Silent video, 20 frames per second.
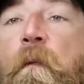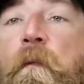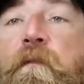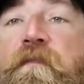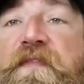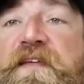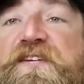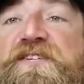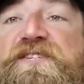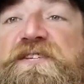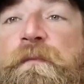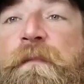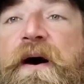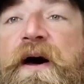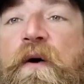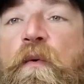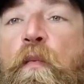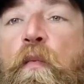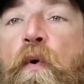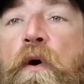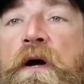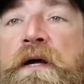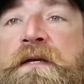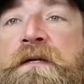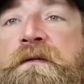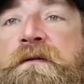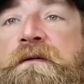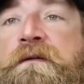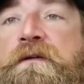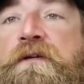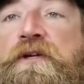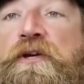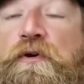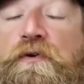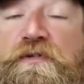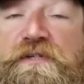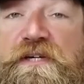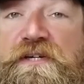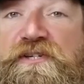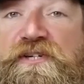this is about one
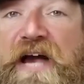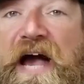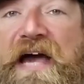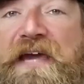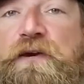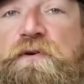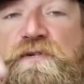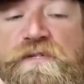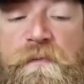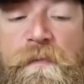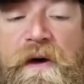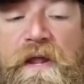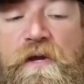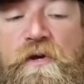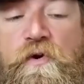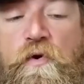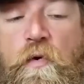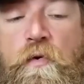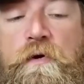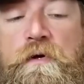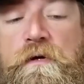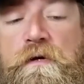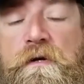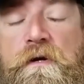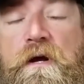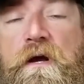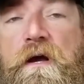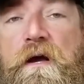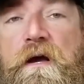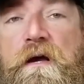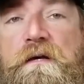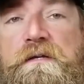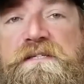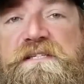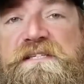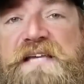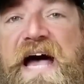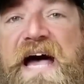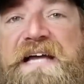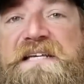usage. I use about a quarter
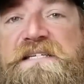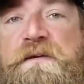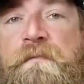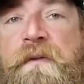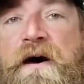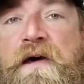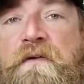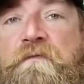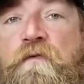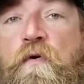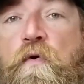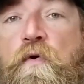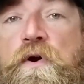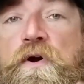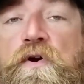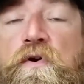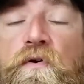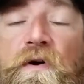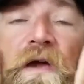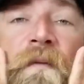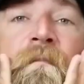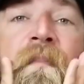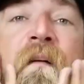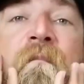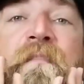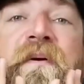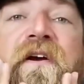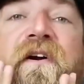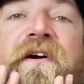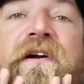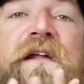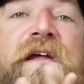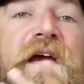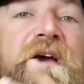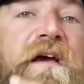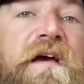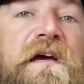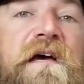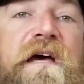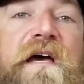size amount of oil in my beard
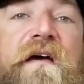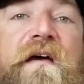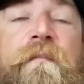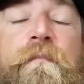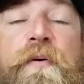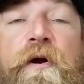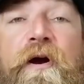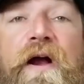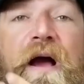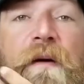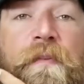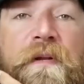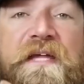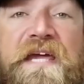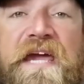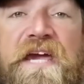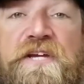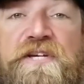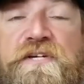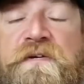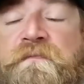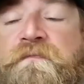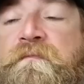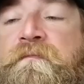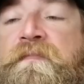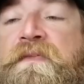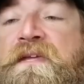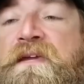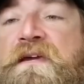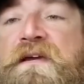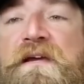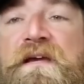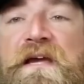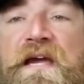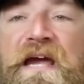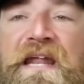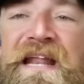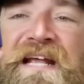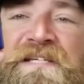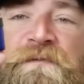per application.
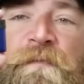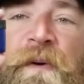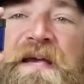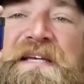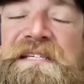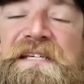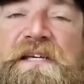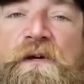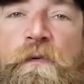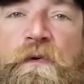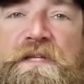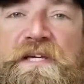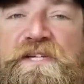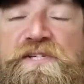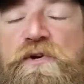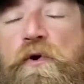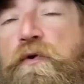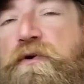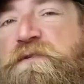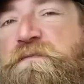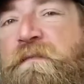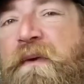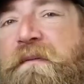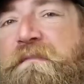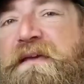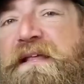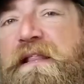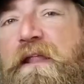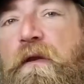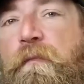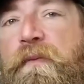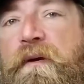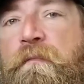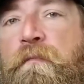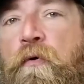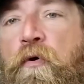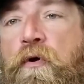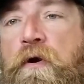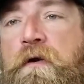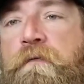And that's basically what this holds, maybe a little bit
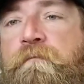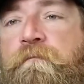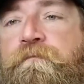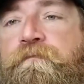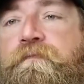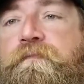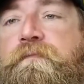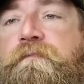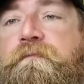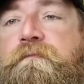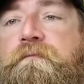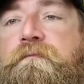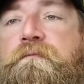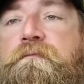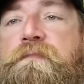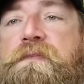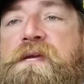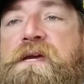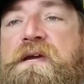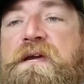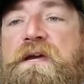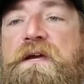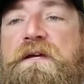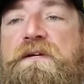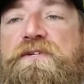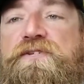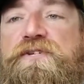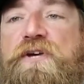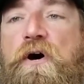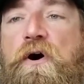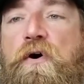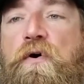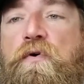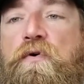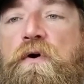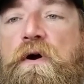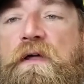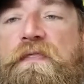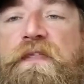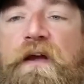more.
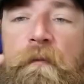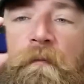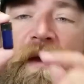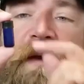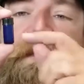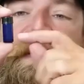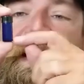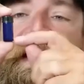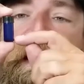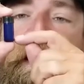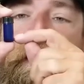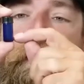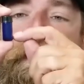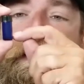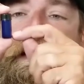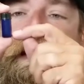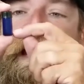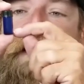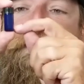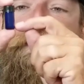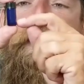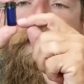So there may be a little bit left